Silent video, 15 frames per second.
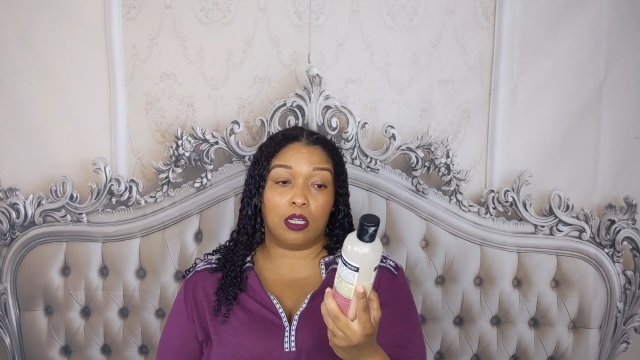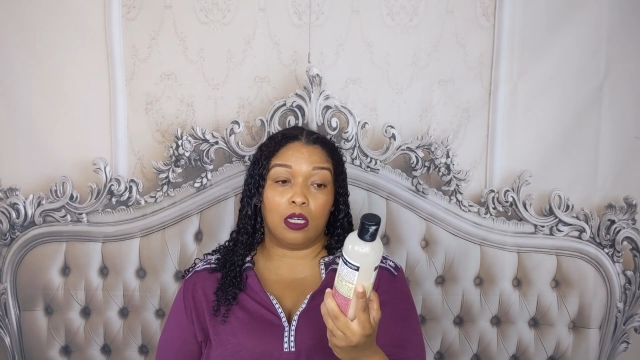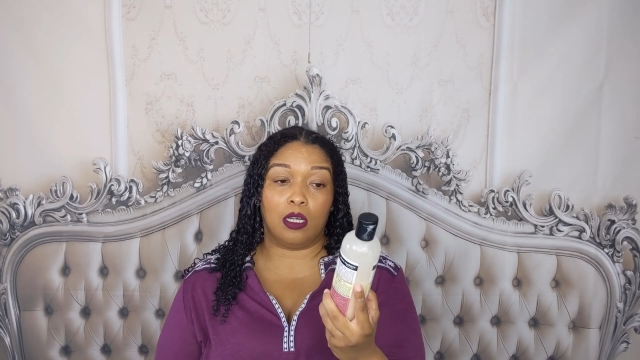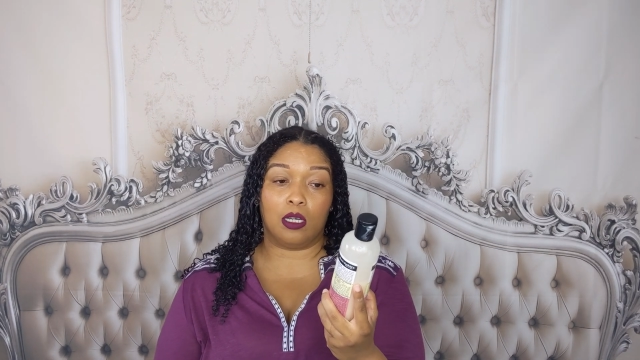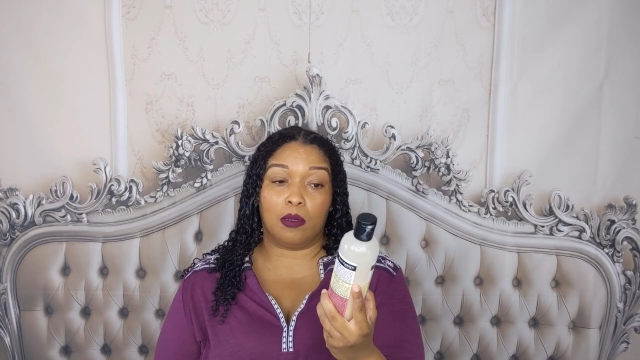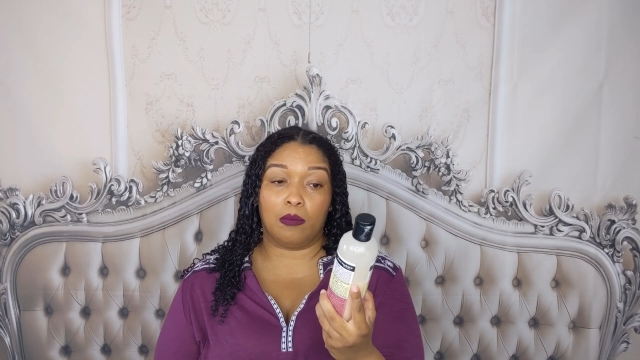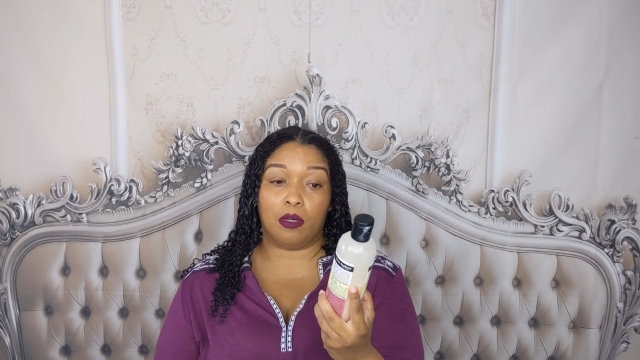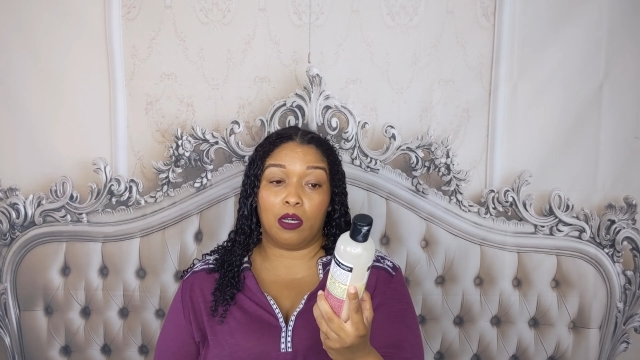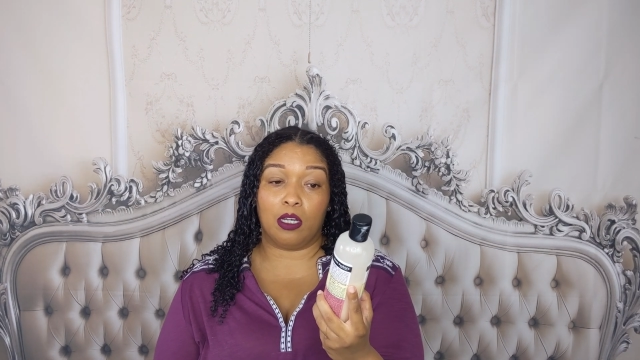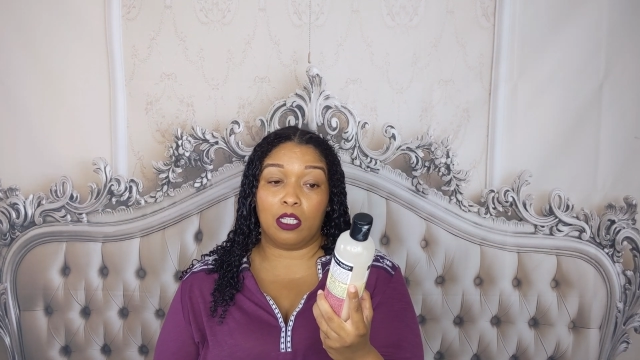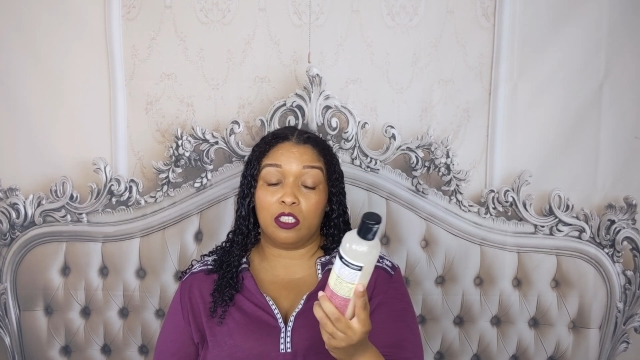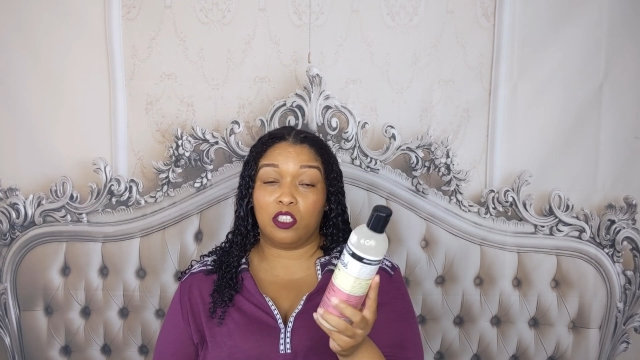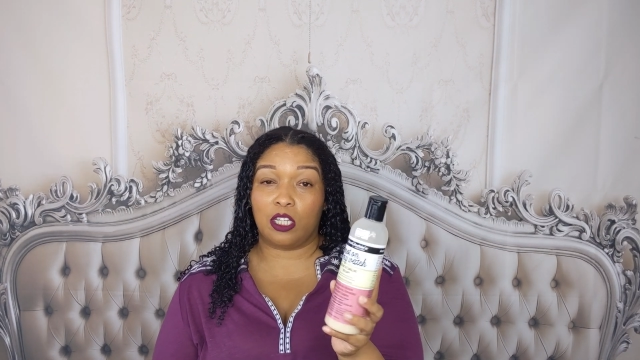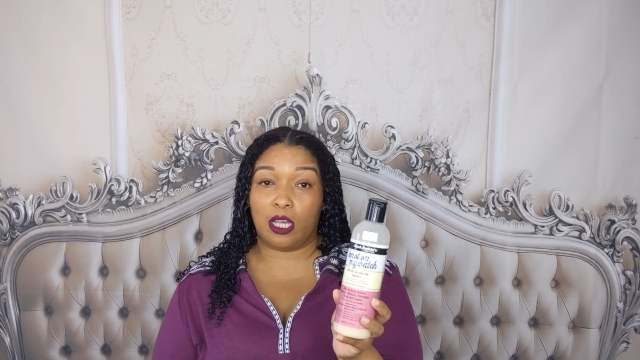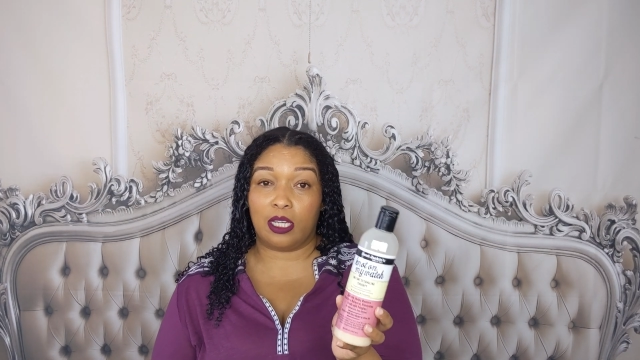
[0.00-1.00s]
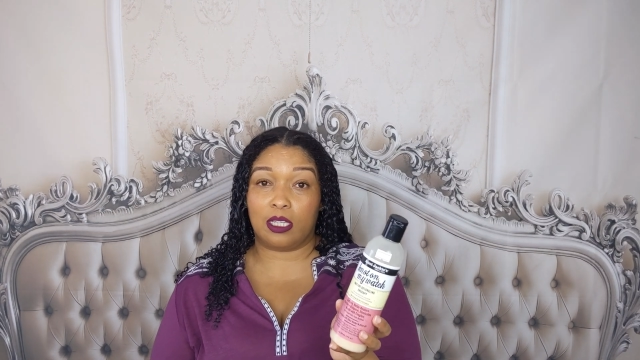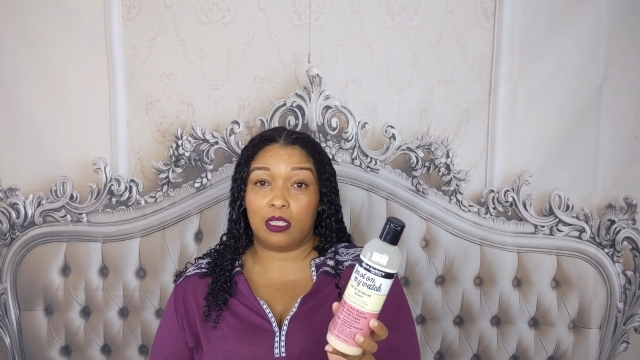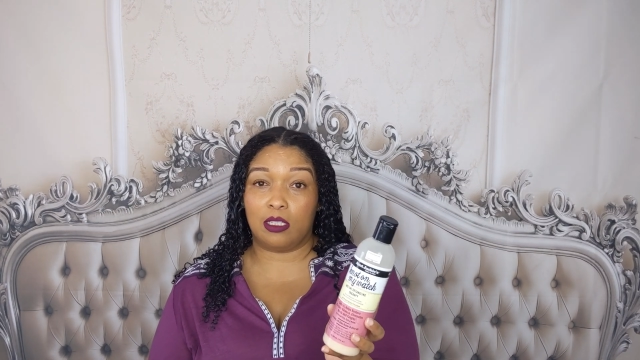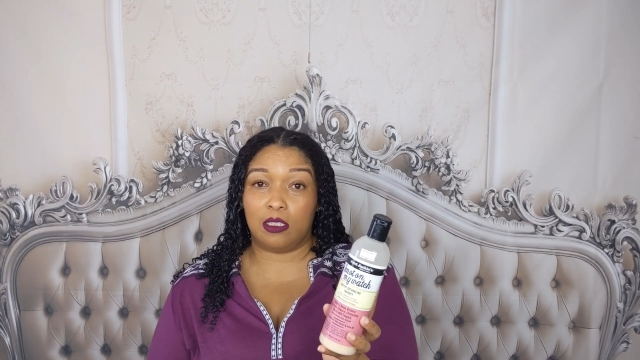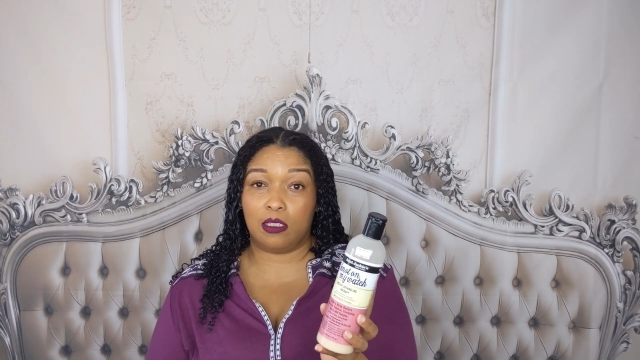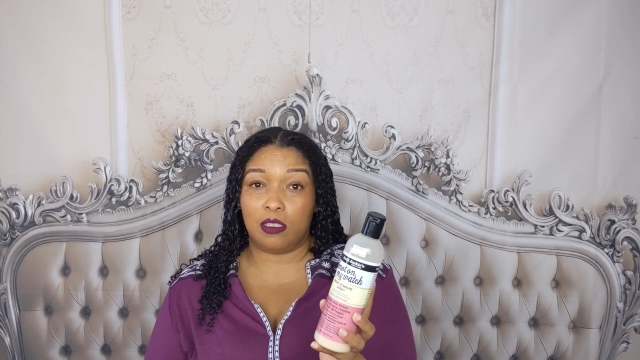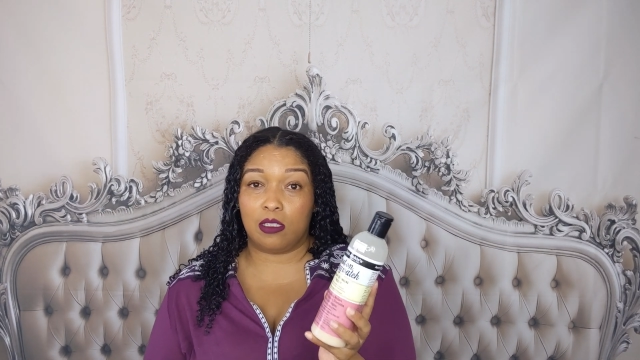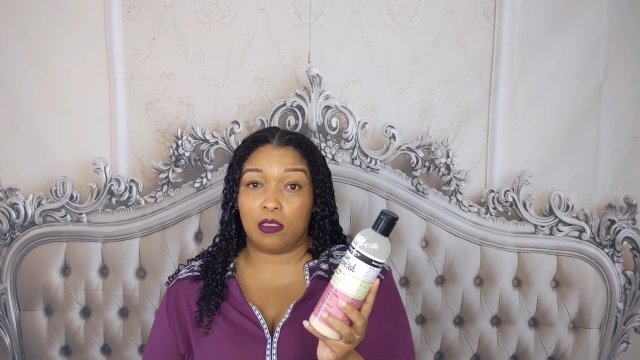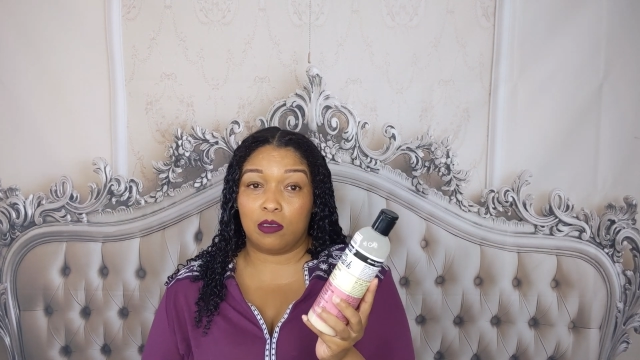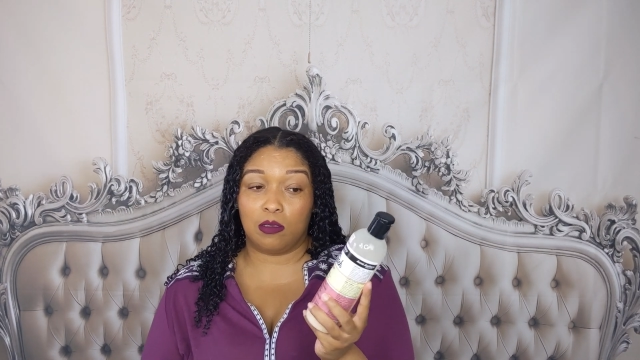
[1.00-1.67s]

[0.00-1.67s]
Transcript: AuntJackies